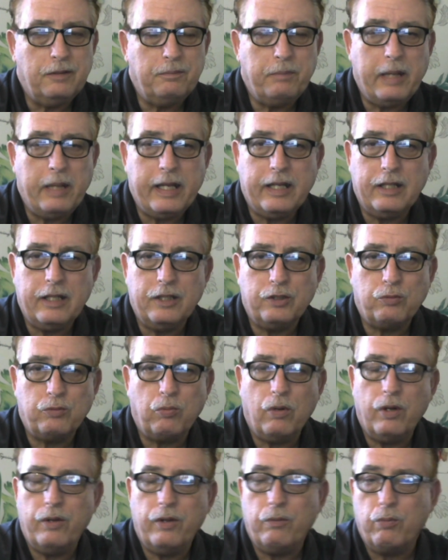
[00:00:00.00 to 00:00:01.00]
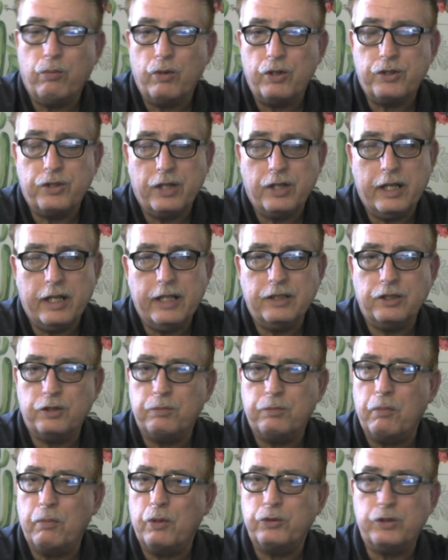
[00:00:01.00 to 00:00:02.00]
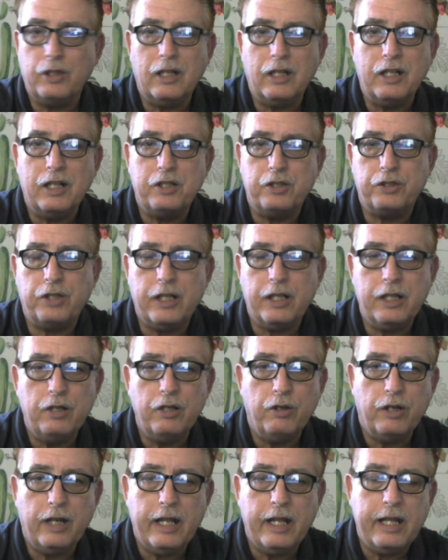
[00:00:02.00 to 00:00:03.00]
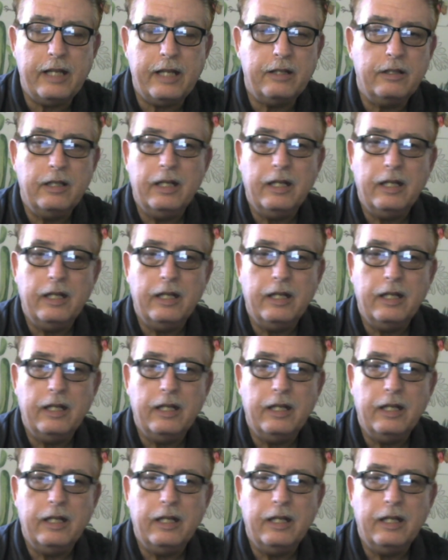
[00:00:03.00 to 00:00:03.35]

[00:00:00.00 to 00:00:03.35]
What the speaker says: Bacon is one of the worst things. It's the most delicious thing you could eat.